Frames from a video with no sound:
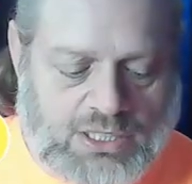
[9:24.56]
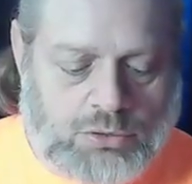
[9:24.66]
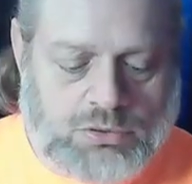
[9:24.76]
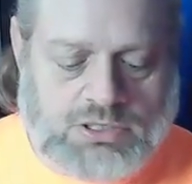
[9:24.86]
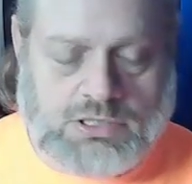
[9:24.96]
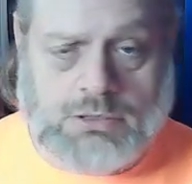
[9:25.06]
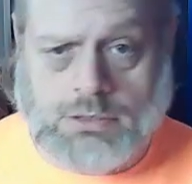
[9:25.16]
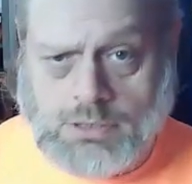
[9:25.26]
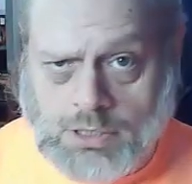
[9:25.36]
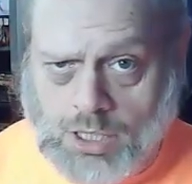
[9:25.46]
host
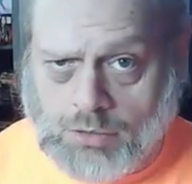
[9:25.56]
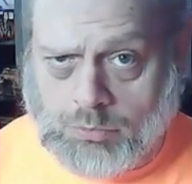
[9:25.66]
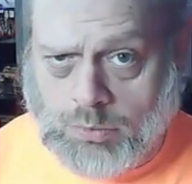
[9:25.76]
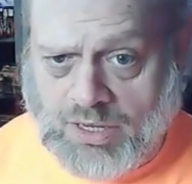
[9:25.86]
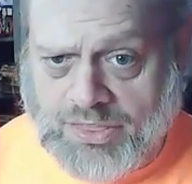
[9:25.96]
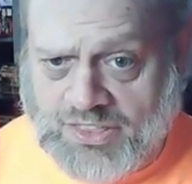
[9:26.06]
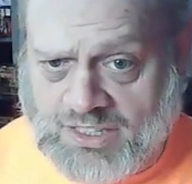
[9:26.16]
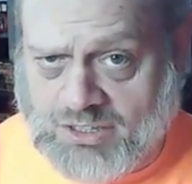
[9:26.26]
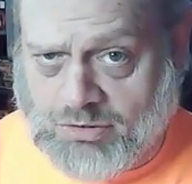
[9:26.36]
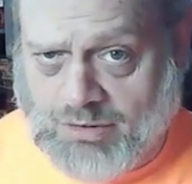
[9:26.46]
with
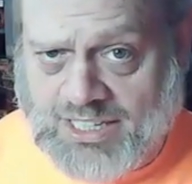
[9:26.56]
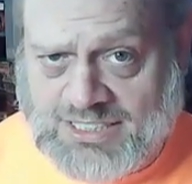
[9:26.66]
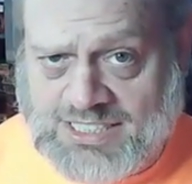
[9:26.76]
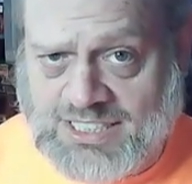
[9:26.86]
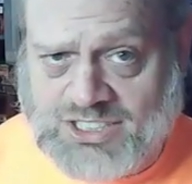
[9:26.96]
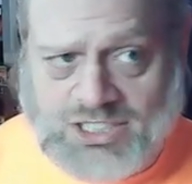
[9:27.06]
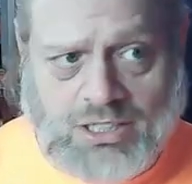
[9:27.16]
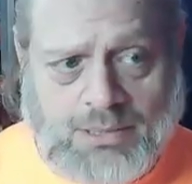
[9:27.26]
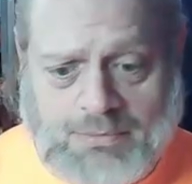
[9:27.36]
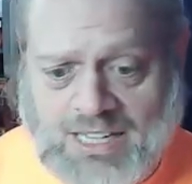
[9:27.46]
a crazy
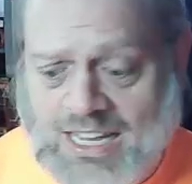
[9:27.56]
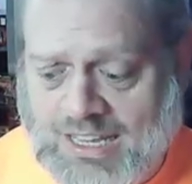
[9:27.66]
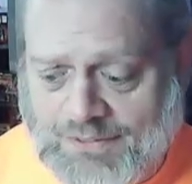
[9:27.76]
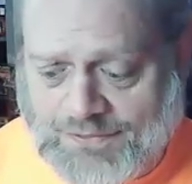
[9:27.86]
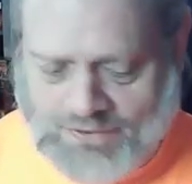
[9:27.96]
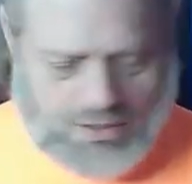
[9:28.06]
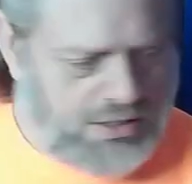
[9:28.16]
sharp knife.